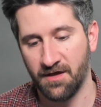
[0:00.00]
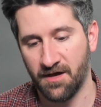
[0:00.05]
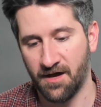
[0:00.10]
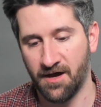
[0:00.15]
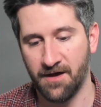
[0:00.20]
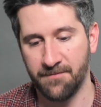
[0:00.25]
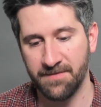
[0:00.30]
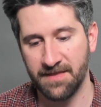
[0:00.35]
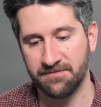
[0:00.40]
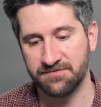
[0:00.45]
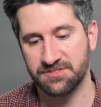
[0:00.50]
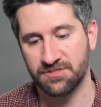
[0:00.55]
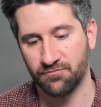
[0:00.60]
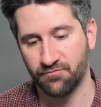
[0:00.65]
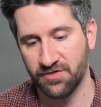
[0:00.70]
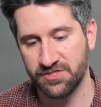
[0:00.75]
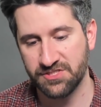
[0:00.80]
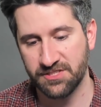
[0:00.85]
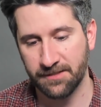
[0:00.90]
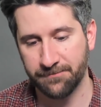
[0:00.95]
Um, it was
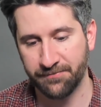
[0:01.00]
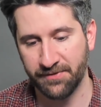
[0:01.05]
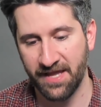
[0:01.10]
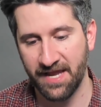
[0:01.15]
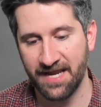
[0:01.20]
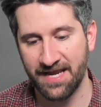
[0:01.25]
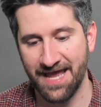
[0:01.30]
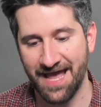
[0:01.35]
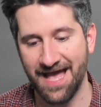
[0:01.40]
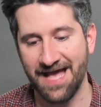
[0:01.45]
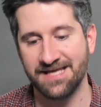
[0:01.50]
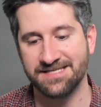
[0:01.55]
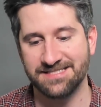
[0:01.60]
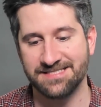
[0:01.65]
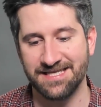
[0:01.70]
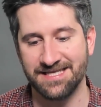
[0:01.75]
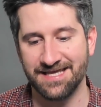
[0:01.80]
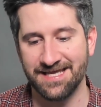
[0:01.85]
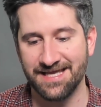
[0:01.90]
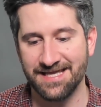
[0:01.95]
originally played as
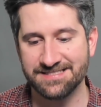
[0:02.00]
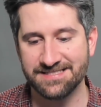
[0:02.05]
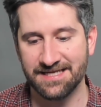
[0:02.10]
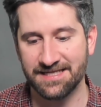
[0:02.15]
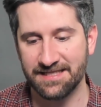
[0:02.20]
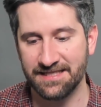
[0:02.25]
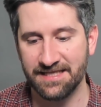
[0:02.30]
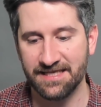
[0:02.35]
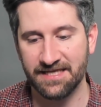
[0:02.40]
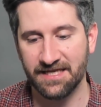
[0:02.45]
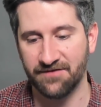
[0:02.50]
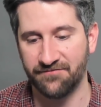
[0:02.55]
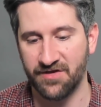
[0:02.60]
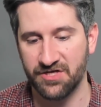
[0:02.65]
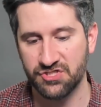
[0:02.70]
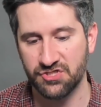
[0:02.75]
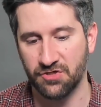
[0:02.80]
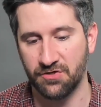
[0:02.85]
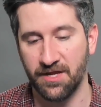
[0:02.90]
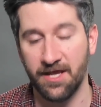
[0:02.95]
the Izzet League
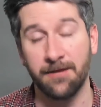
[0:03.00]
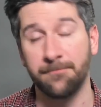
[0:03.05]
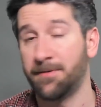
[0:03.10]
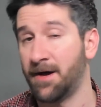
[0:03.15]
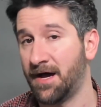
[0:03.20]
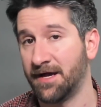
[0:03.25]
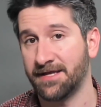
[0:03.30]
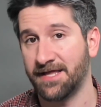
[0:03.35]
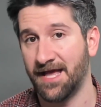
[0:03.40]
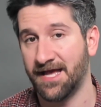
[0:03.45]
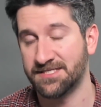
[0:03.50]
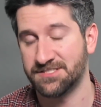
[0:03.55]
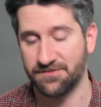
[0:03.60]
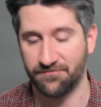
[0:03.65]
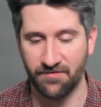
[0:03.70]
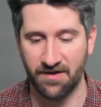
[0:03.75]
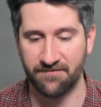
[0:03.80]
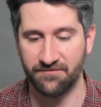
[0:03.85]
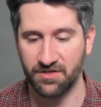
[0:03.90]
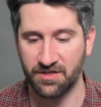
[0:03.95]
adventure in Podcast of
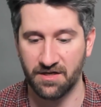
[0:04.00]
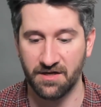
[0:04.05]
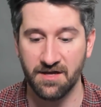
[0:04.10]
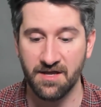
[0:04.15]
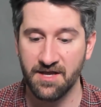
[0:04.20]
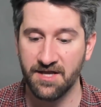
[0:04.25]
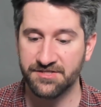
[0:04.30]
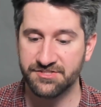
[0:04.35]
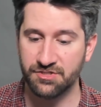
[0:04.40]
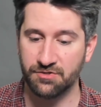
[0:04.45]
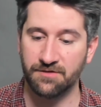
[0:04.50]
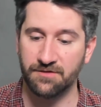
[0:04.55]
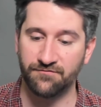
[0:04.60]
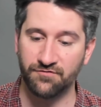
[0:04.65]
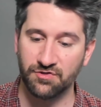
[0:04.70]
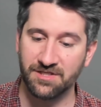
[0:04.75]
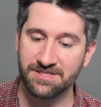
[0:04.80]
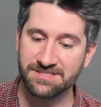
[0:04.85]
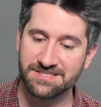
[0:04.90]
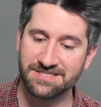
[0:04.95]
Ravnica. So if
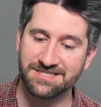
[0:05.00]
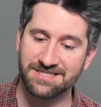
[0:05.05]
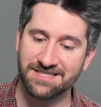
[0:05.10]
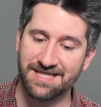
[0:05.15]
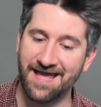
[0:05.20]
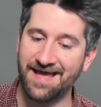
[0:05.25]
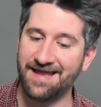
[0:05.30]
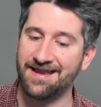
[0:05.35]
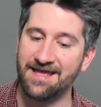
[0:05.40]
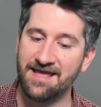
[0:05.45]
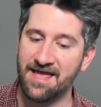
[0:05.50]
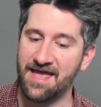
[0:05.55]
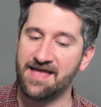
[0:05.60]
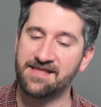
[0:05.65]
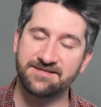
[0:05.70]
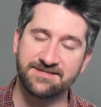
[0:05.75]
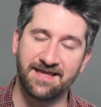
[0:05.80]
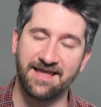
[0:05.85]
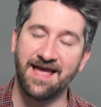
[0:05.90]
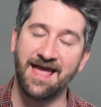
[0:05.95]
you listen to that
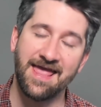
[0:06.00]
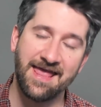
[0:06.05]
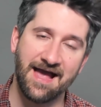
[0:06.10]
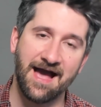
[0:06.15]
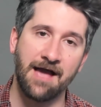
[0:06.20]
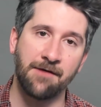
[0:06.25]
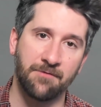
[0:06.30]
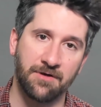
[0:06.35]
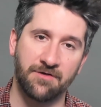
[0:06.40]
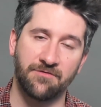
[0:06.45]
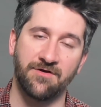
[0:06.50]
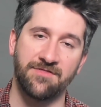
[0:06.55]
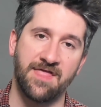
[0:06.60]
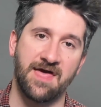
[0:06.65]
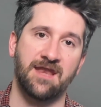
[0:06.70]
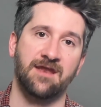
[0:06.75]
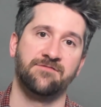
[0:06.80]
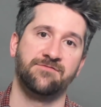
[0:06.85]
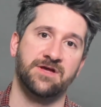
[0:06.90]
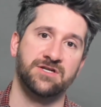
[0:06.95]
and say, "Hey, I want to run
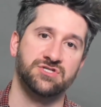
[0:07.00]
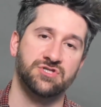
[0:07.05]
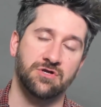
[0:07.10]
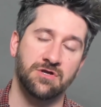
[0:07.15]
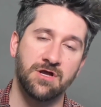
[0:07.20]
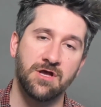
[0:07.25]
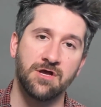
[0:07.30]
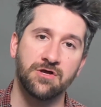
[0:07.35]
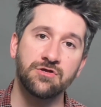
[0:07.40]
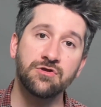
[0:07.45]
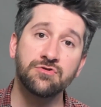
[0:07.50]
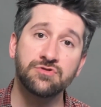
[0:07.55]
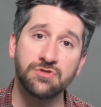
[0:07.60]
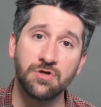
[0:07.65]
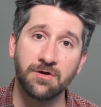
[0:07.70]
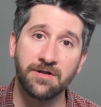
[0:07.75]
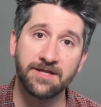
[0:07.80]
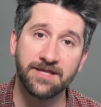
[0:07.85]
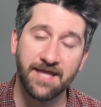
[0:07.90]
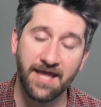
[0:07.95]
that adventure," you
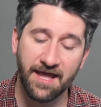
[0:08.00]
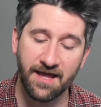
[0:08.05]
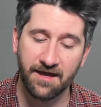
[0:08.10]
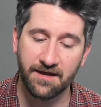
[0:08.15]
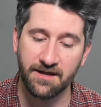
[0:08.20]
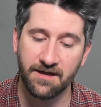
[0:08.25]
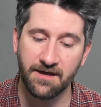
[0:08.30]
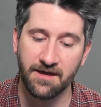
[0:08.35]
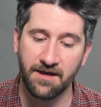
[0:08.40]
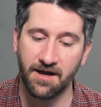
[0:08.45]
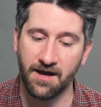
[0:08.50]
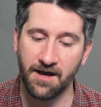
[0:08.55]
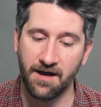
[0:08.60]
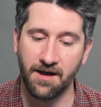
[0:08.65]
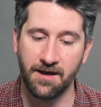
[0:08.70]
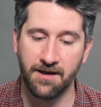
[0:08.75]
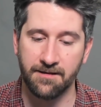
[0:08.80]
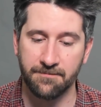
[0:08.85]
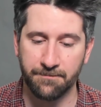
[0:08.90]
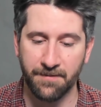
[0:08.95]
totally can
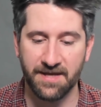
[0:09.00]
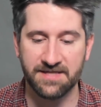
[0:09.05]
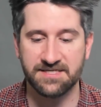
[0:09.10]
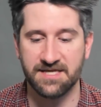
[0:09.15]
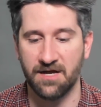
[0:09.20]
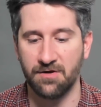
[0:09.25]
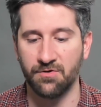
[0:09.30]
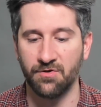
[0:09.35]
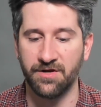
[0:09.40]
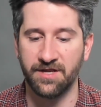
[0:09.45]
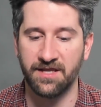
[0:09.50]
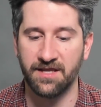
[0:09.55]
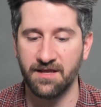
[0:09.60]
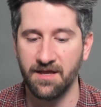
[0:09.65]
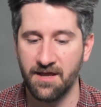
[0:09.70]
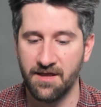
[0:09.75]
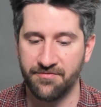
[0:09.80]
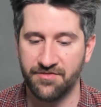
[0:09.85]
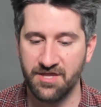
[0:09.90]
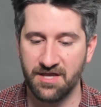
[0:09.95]
uh, by
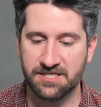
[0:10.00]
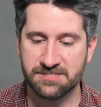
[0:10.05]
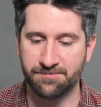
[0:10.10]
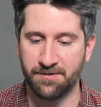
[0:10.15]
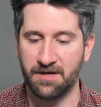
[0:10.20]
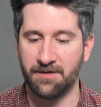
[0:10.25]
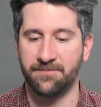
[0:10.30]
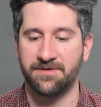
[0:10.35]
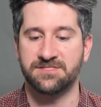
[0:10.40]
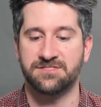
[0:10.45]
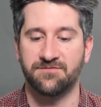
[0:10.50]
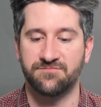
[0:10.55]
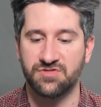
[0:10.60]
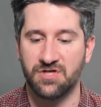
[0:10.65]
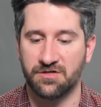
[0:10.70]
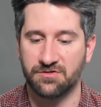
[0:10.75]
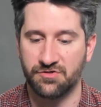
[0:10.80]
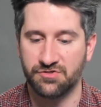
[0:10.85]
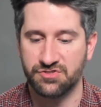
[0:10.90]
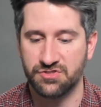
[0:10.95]
downloading the Experiments of
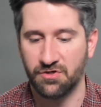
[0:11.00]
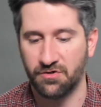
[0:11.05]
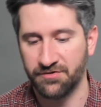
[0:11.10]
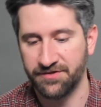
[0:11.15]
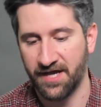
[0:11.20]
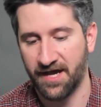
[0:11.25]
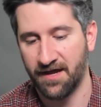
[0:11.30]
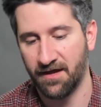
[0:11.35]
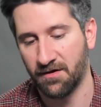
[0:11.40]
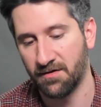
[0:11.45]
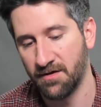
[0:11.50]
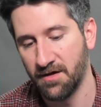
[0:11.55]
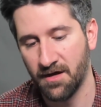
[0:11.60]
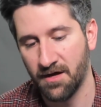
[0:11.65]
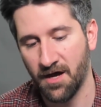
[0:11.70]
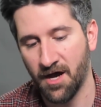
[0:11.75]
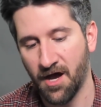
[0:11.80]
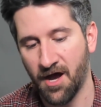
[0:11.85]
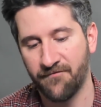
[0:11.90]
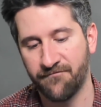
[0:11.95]
Doctor Skulldial
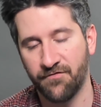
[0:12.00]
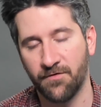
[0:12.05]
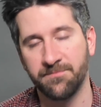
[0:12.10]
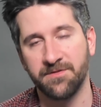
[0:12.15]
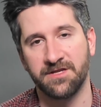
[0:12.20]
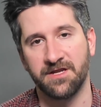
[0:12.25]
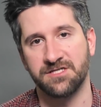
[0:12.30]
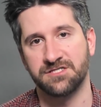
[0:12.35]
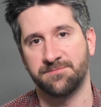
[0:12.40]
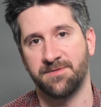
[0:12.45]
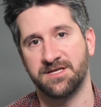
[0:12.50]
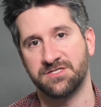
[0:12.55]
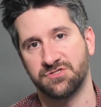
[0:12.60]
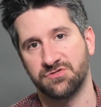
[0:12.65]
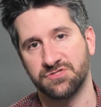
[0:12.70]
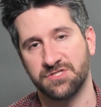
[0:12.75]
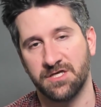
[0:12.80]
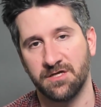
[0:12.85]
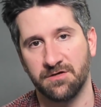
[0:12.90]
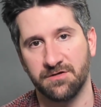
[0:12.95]
uh, from the Dungeon
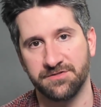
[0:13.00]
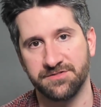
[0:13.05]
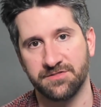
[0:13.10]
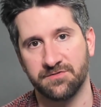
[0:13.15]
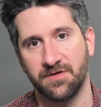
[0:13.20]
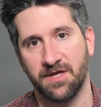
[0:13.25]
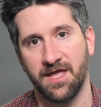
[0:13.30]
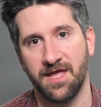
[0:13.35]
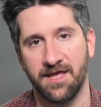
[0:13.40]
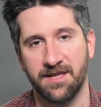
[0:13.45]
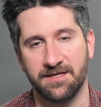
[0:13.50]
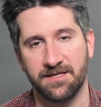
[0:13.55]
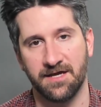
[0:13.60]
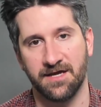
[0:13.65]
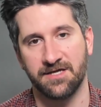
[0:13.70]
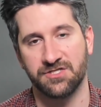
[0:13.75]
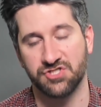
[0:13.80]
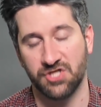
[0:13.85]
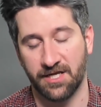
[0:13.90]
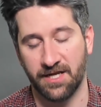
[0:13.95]
Masters Guild and
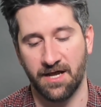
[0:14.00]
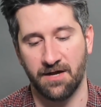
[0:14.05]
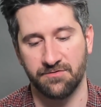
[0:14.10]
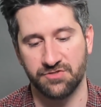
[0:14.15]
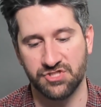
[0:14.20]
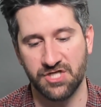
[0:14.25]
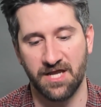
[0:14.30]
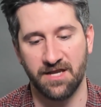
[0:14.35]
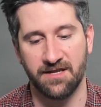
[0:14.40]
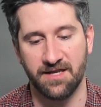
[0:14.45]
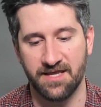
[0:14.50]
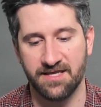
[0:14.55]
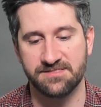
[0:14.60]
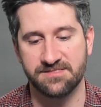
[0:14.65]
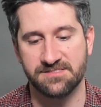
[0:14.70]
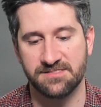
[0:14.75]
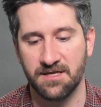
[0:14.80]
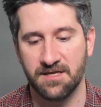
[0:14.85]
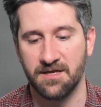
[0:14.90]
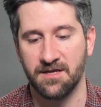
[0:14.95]
uh, check it out. Jen
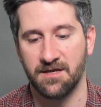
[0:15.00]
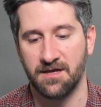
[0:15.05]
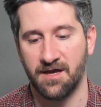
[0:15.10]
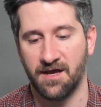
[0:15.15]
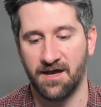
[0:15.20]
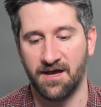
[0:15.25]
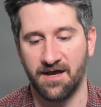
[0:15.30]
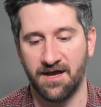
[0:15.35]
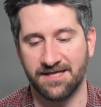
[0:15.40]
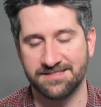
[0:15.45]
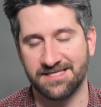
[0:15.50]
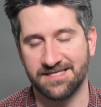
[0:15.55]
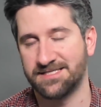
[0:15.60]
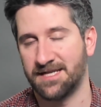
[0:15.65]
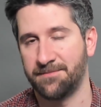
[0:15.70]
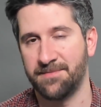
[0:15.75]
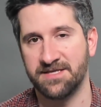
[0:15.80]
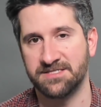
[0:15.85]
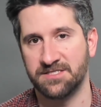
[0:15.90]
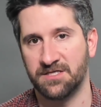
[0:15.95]
is uh, as I said,
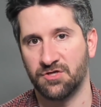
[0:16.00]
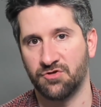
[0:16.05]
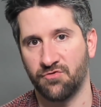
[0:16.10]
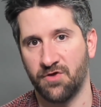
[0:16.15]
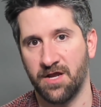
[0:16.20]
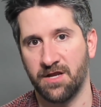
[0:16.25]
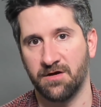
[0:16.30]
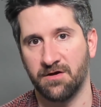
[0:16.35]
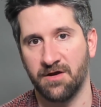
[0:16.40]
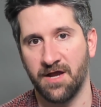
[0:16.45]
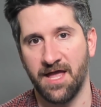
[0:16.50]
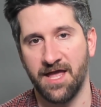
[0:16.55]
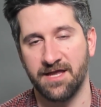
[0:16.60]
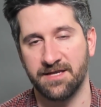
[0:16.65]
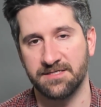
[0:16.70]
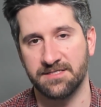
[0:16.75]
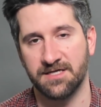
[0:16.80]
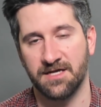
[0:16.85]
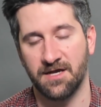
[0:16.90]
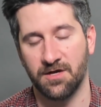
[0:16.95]
amazing creator,
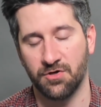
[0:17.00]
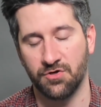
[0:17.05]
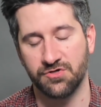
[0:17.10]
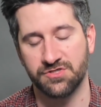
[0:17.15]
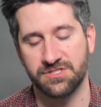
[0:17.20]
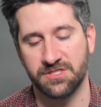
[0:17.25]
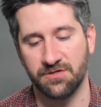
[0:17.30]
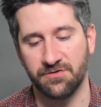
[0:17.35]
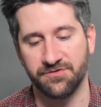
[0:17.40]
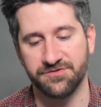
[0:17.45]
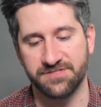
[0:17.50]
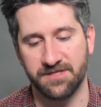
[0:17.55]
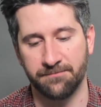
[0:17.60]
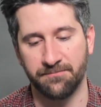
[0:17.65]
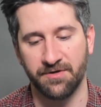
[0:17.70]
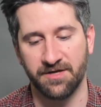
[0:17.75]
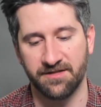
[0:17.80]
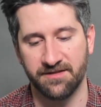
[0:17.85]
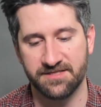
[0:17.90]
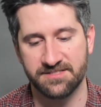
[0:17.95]
and uh, her skills at
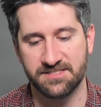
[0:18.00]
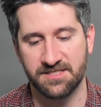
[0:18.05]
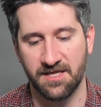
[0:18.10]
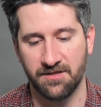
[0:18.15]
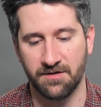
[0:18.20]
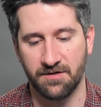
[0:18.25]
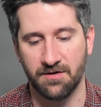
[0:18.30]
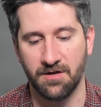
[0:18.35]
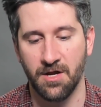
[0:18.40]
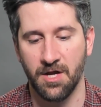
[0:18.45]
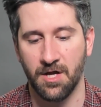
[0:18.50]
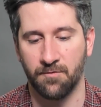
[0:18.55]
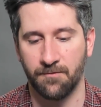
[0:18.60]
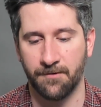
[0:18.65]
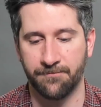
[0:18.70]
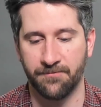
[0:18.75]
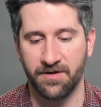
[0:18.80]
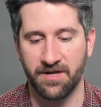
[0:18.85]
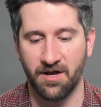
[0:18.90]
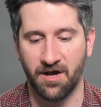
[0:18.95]
putting this together
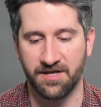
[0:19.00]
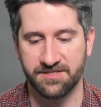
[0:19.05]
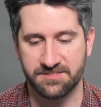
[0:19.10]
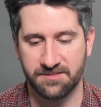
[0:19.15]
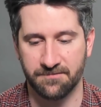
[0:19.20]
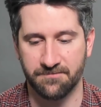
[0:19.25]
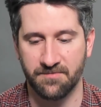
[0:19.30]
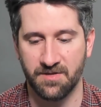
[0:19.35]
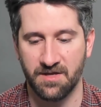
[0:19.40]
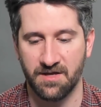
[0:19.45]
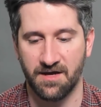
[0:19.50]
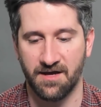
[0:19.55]
were pretty awesome.